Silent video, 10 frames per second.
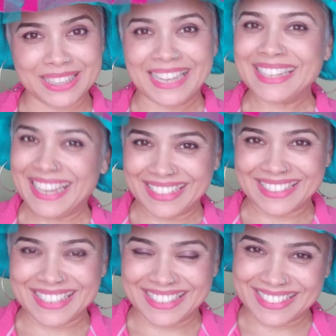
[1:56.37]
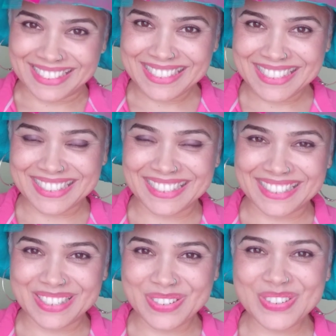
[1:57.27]
that adult
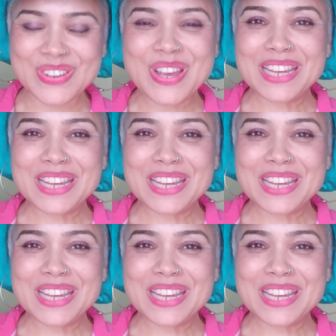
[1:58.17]
in you.